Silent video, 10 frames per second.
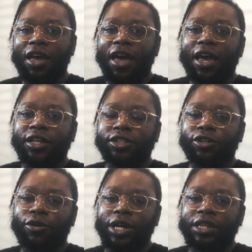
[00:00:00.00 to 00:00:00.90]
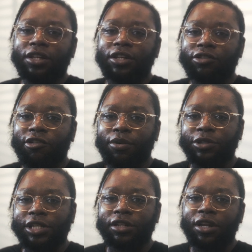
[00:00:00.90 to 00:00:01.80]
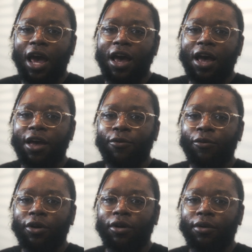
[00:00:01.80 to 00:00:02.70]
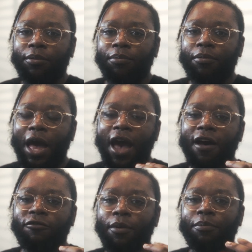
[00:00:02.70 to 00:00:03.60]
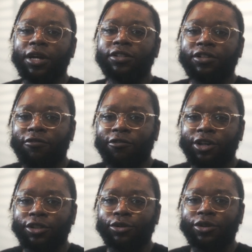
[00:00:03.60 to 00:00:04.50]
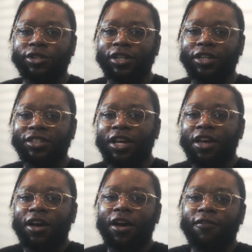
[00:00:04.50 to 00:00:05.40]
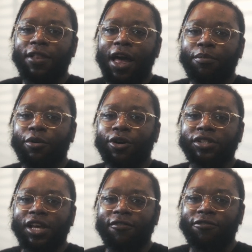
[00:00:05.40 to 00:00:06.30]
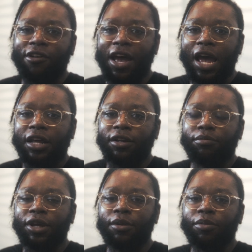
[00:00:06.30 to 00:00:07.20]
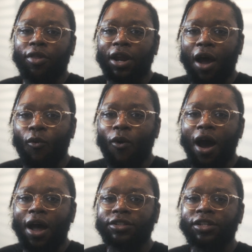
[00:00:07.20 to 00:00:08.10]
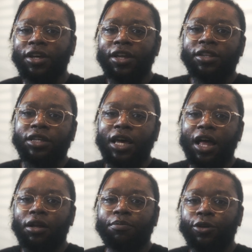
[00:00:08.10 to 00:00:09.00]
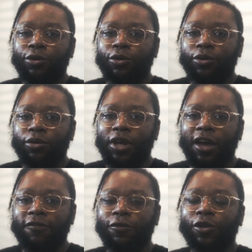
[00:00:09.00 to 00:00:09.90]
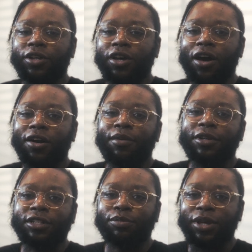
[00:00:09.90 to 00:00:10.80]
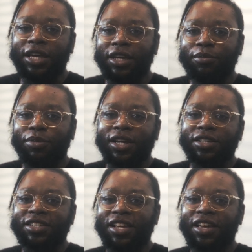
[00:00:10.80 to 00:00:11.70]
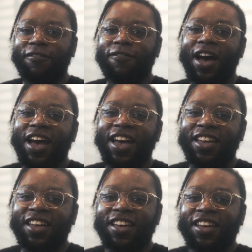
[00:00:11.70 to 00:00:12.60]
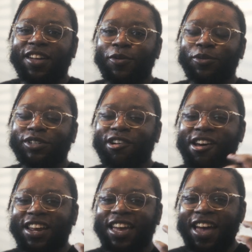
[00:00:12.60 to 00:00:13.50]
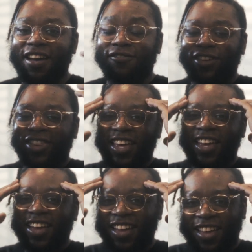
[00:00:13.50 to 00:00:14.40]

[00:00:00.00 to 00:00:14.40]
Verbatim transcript: And so in the description, I will have a bunch of resources of like books I've read and people that I watch to help you get fully caught up to speed because if I was trying to get everything